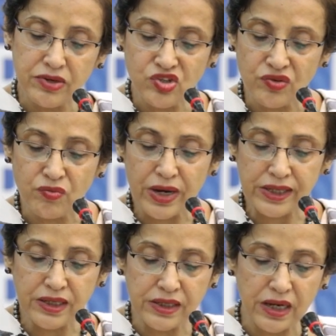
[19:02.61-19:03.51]

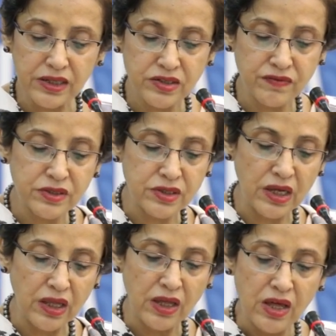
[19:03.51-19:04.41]
region-wide
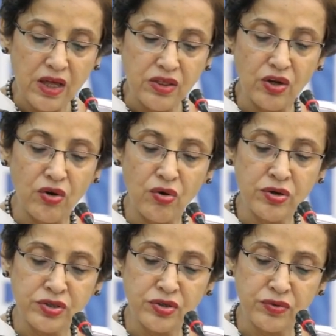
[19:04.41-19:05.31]
connectivity, the
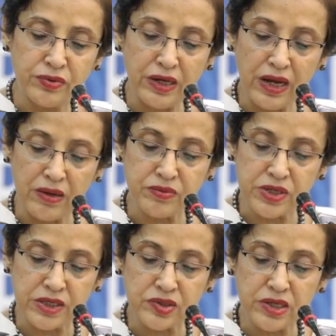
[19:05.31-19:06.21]
corridor will help
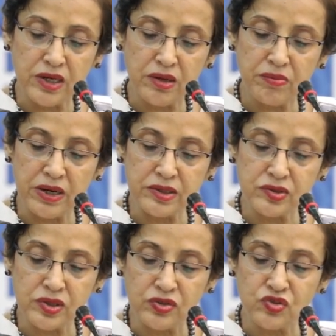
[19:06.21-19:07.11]
translate
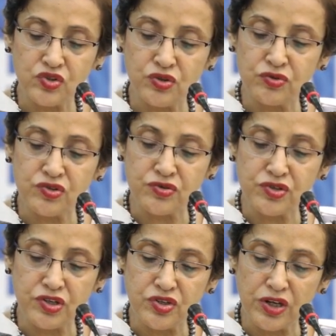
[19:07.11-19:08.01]
Pakistan's
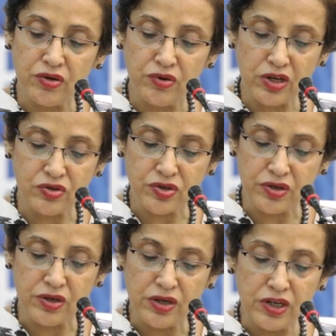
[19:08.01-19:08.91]
geostrategic
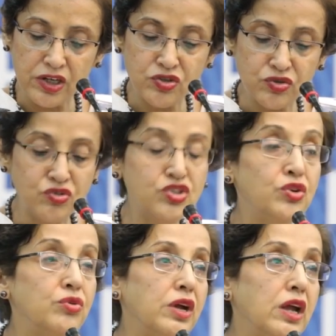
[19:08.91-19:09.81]
location into
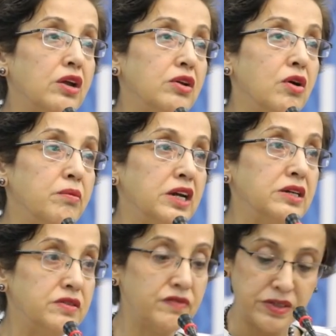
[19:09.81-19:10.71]

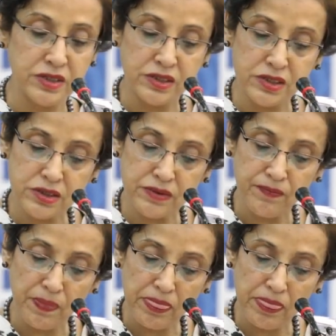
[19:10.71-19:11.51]
geo-economic dividends.